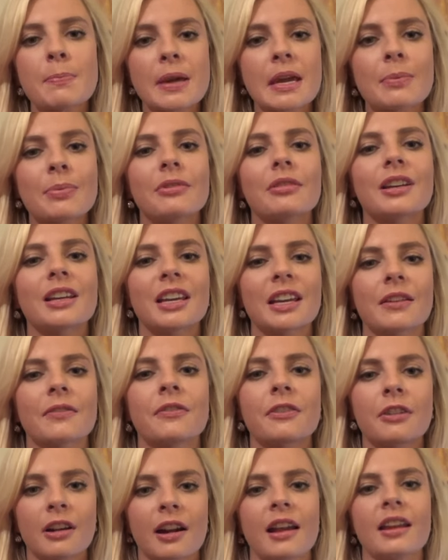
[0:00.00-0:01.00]
people
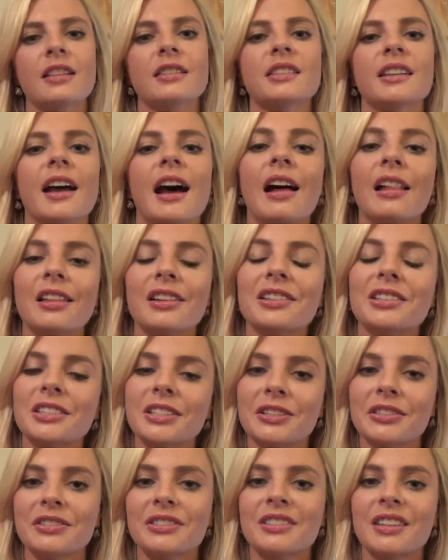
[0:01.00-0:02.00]
give credit to
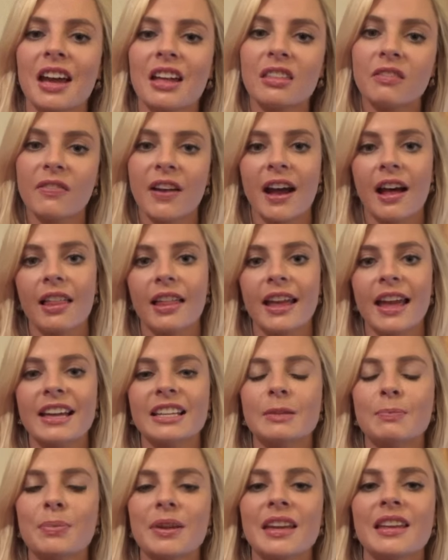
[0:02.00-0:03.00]
LSU's Death Valley
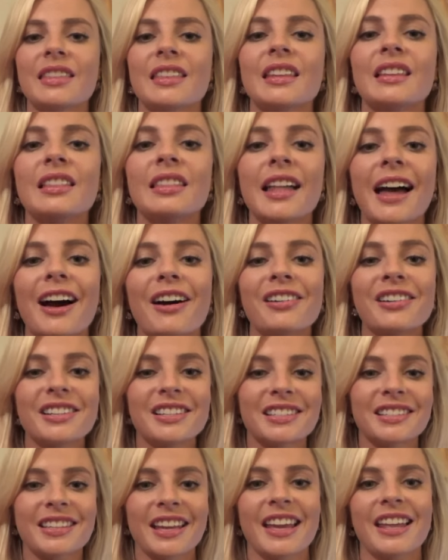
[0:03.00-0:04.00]
as being the
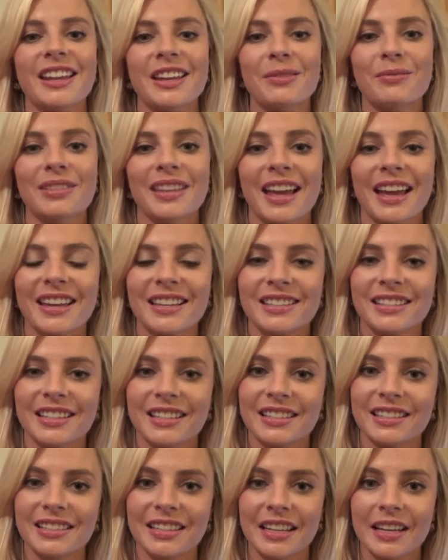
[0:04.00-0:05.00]
loudest stadium in the
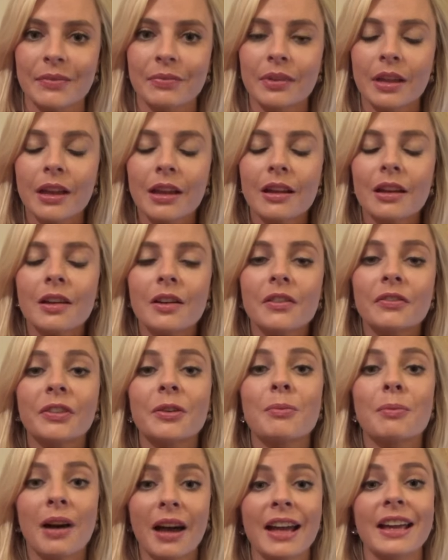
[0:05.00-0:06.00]
SEC.
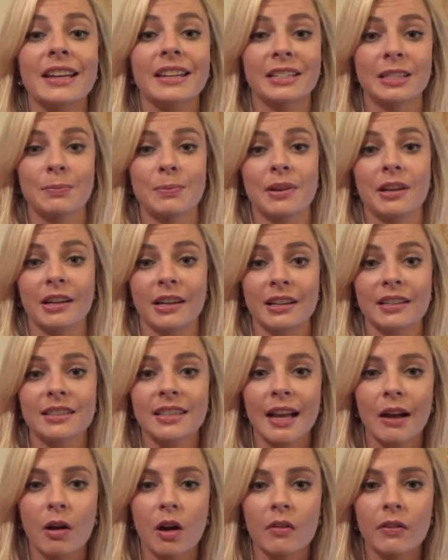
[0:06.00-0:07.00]
From my experience,
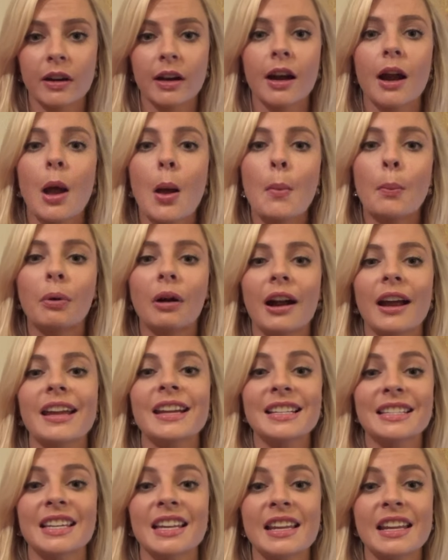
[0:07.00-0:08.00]
however,
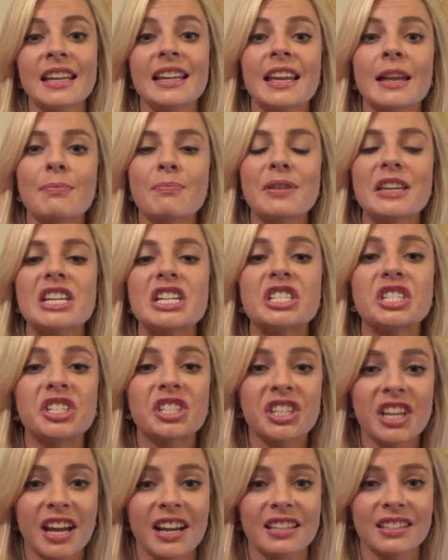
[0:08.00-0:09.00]
Bryant-Denny can be
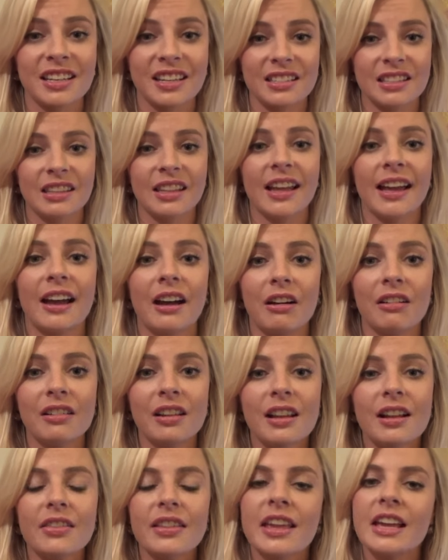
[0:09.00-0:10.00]
just as
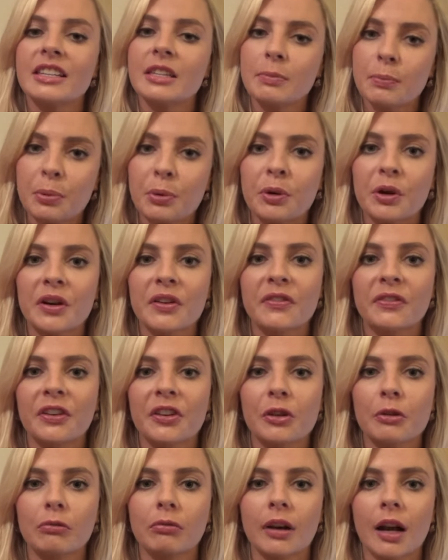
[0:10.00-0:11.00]
loud. It's important
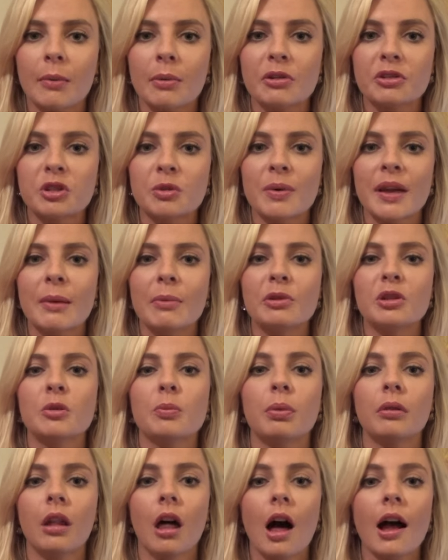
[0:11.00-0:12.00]
for the Rebels to be able to
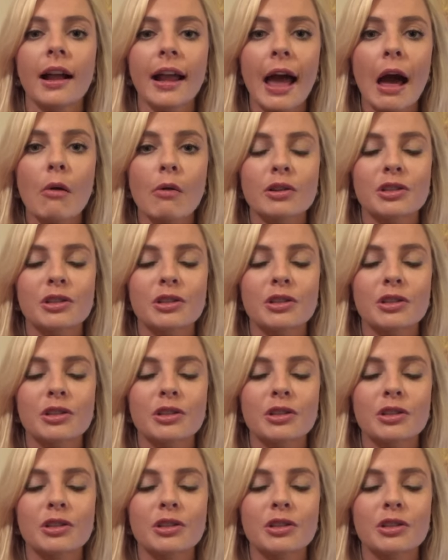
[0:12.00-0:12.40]
block out